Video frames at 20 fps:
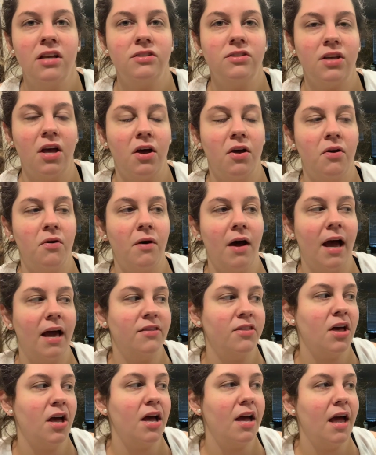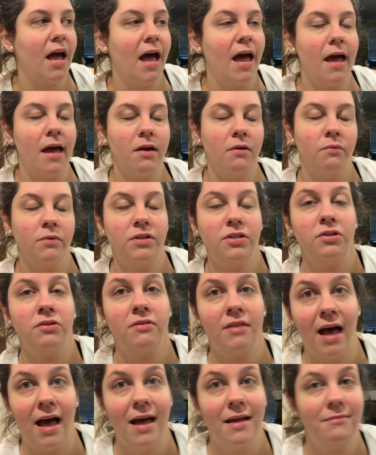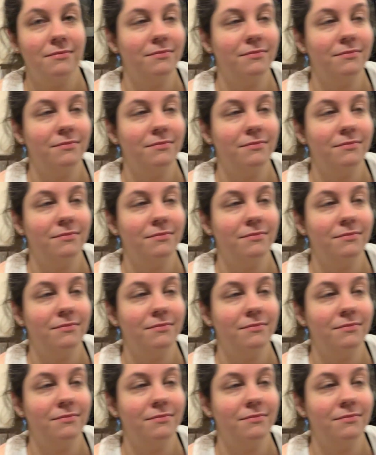So I thought I would do that.